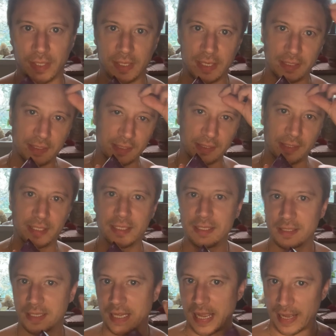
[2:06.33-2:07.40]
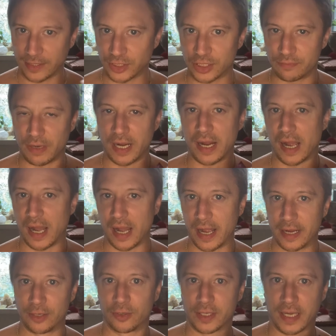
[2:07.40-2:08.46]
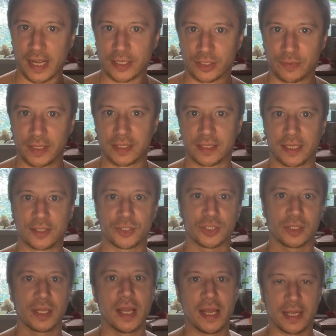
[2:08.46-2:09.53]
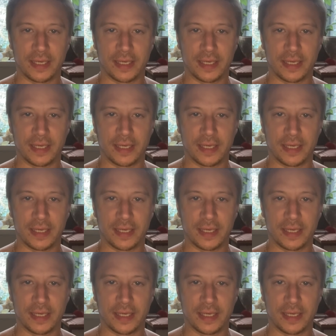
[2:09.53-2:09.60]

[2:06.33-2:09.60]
it didn't catch my eye or catch my attention.